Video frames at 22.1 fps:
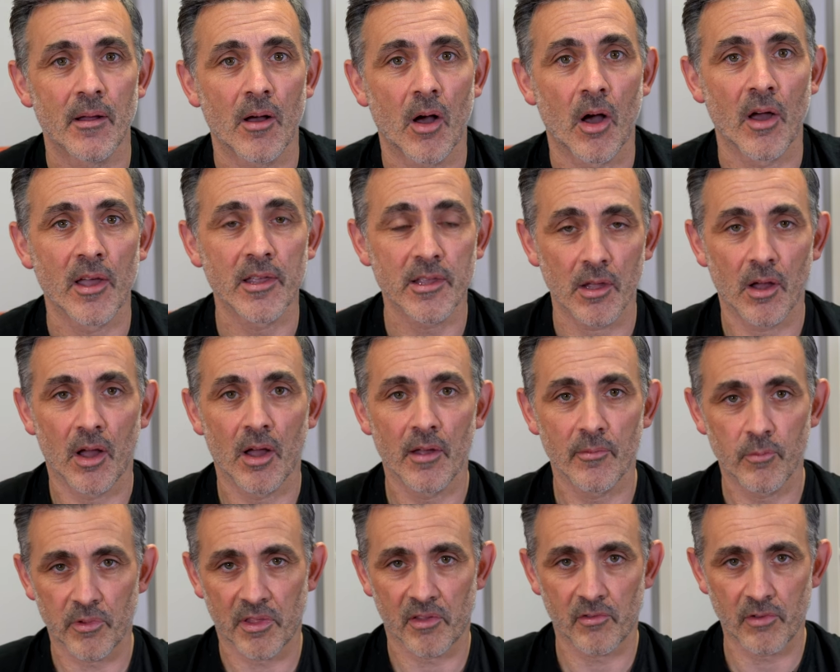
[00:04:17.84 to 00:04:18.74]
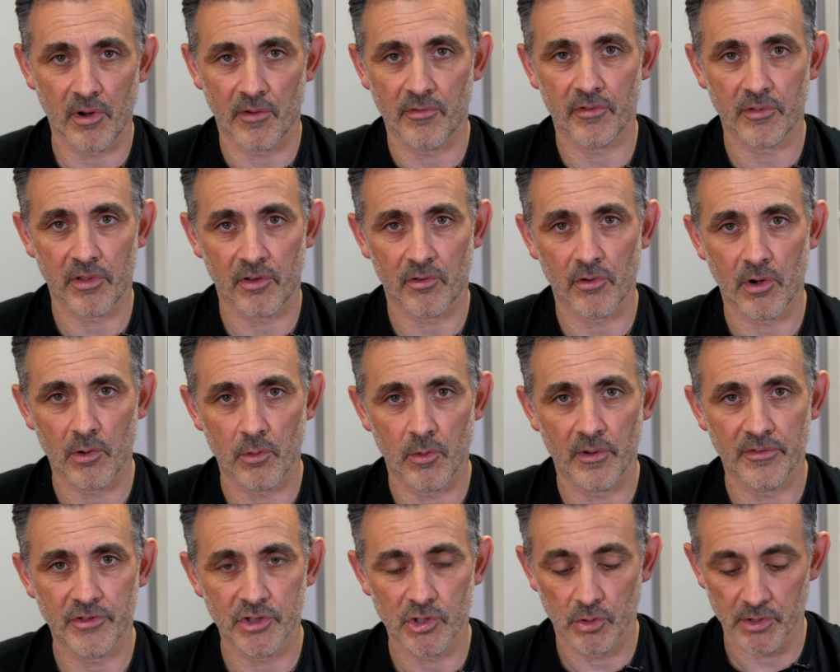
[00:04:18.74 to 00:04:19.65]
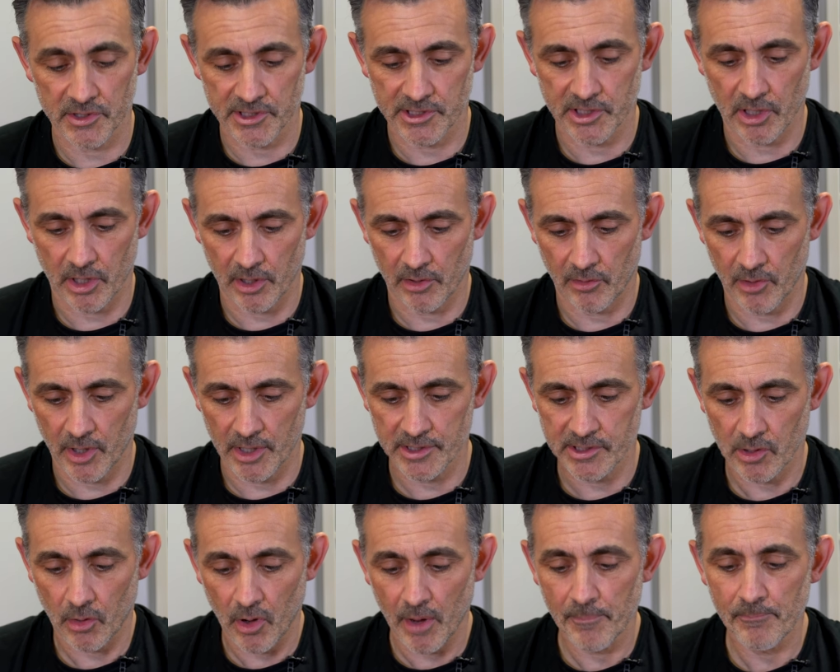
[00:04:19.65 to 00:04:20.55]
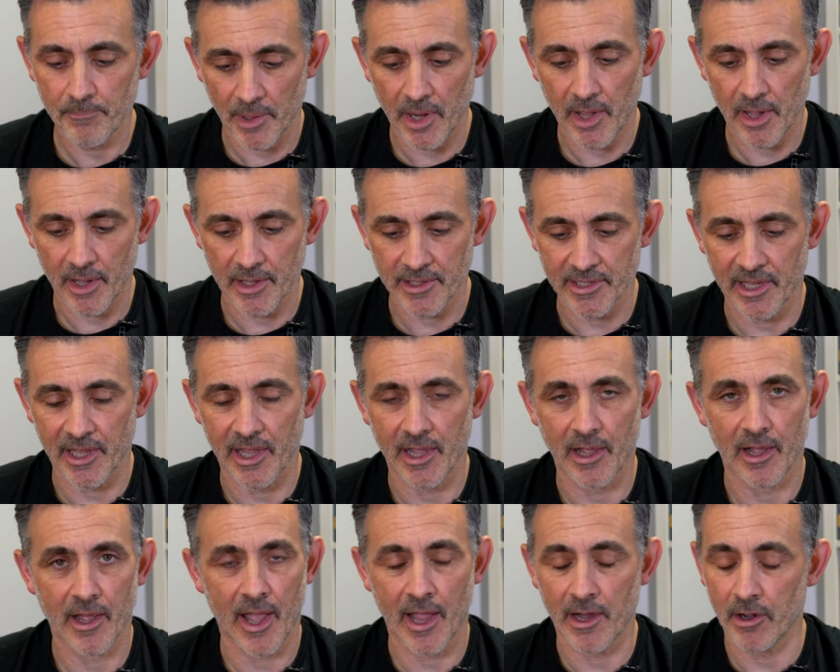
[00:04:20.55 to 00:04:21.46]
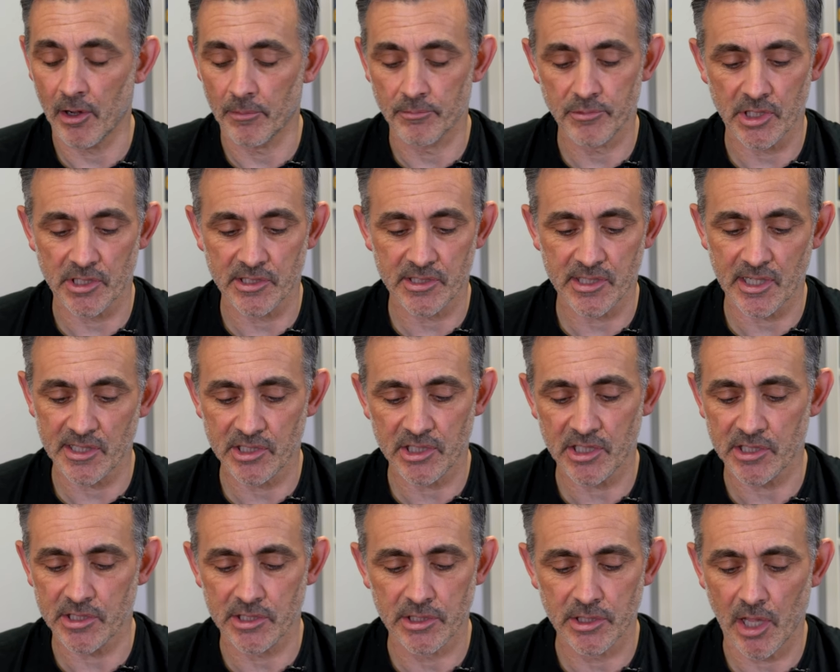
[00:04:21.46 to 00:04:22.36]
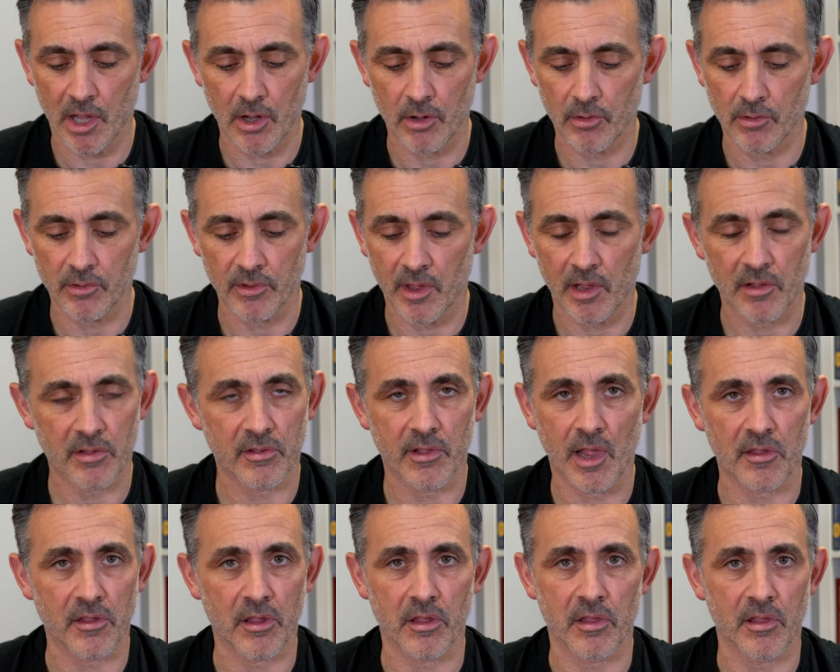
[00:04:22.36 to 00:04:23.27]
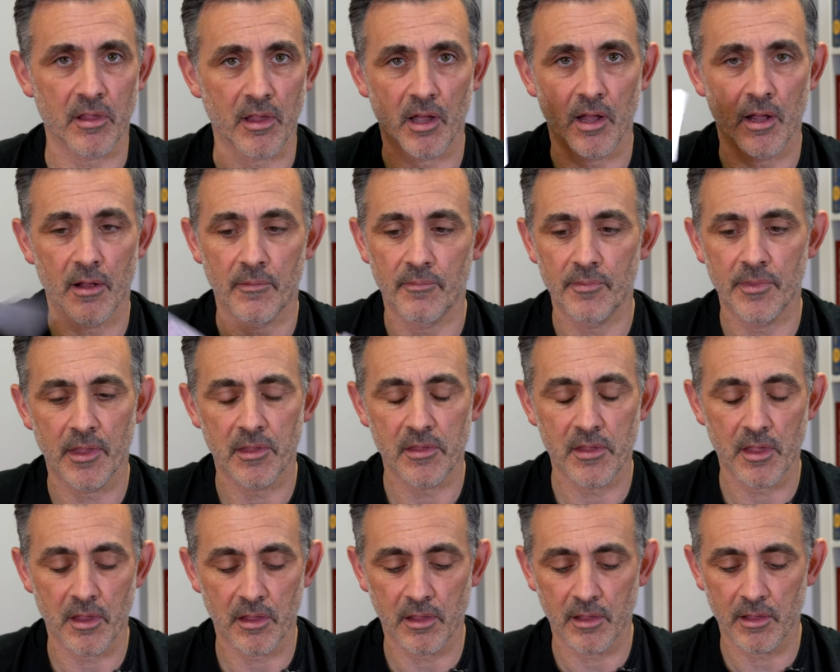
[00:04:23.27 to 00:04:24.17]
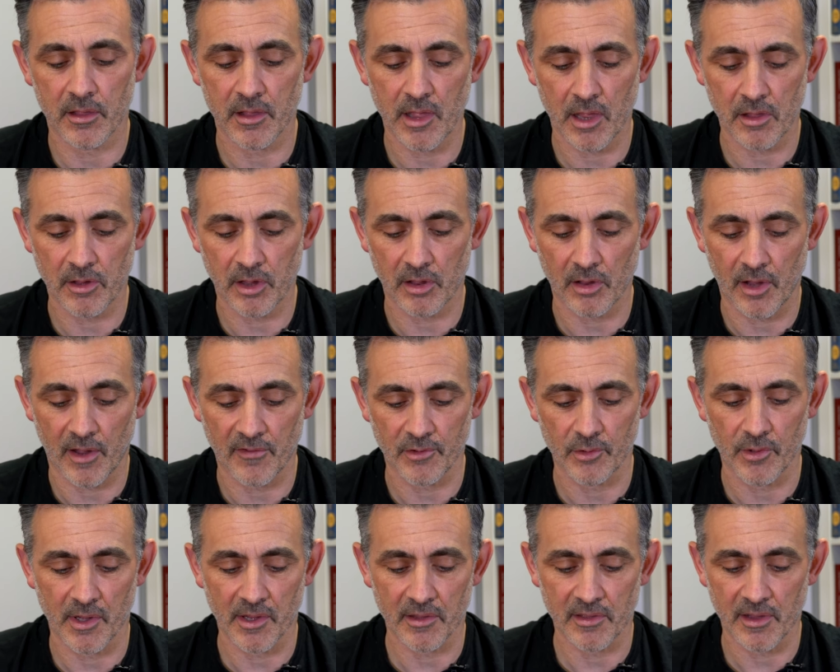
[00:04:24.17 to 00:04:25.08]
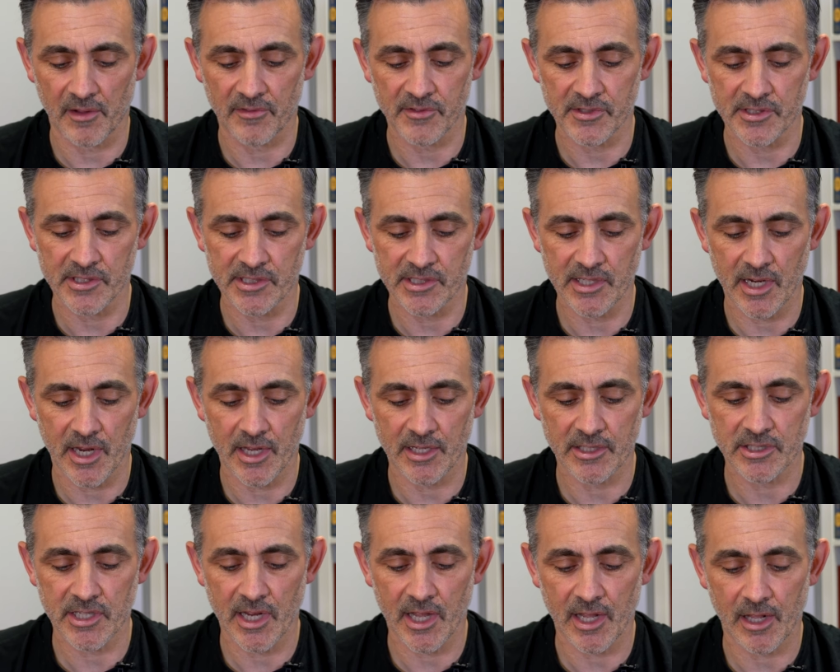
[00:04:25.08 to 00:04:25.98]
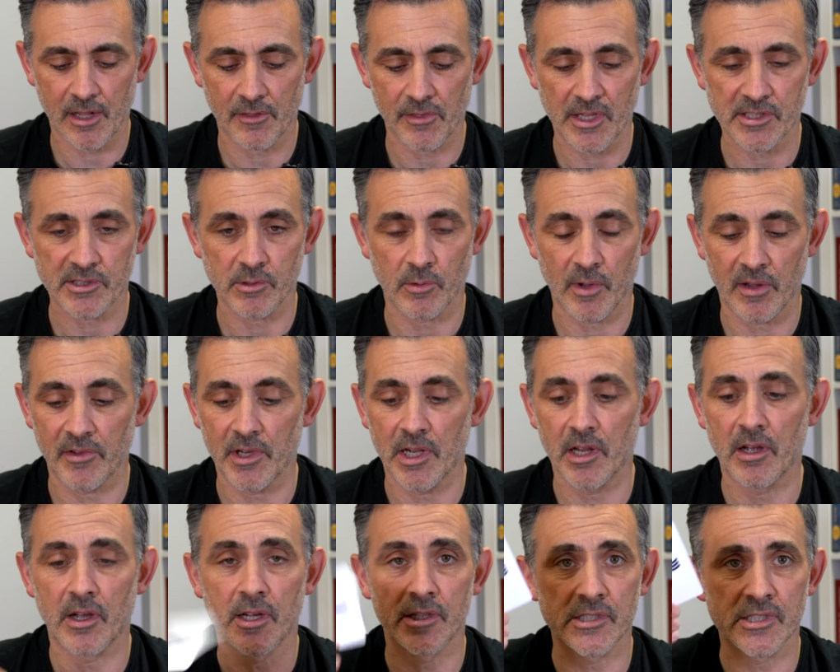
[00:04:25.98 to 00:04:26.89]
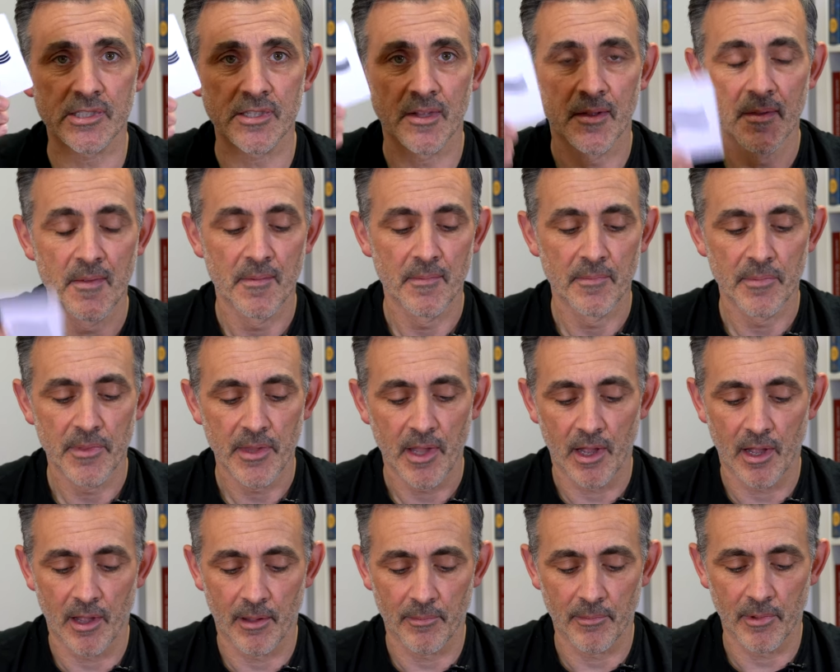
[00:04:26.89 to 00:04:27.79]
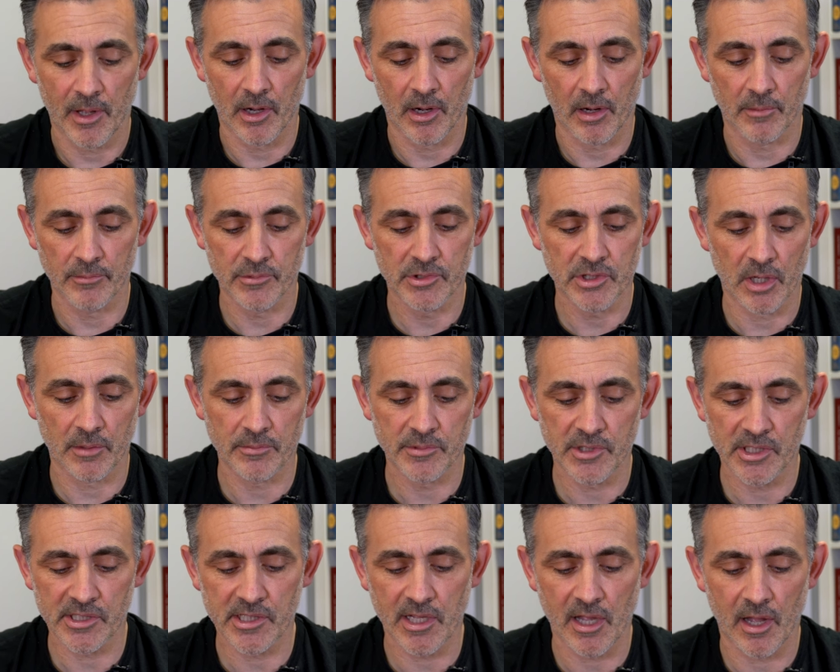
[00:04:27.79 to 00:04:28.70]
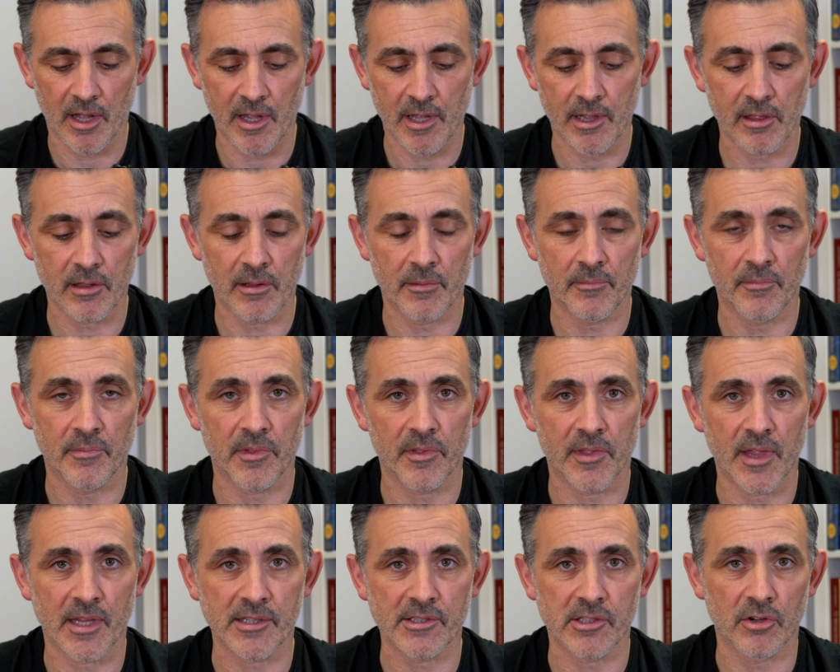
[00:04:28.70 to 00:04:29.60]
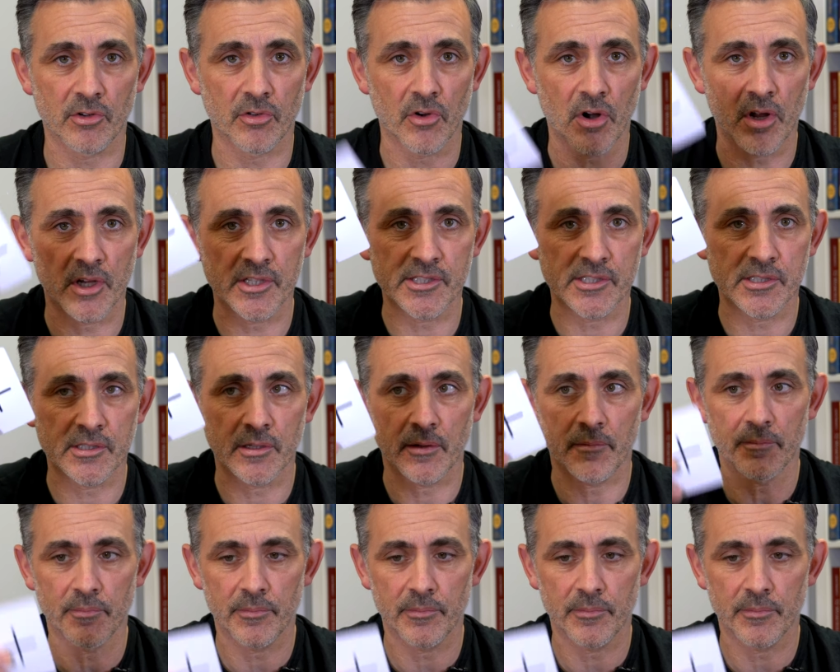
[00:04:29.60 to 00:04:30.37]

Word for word: I I struggle, struggle with short sight. All right, so I'm blurred here, and I'm just there's just no there's that's a star. There's just there's just I have to check check. That's the wavy lines, um, and I'm I'm just cutting them. That's the cross.